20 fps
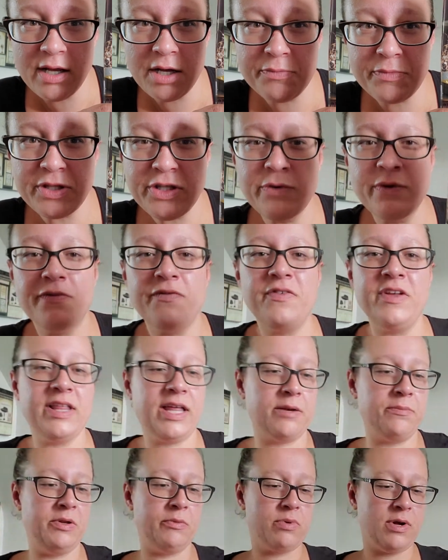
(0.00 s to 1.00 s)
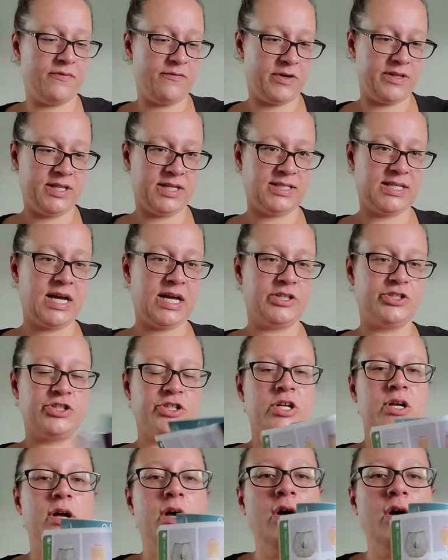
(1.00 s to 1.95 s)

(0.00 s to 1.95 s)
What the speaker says: But you'd feel it, it'd be rough on the touch.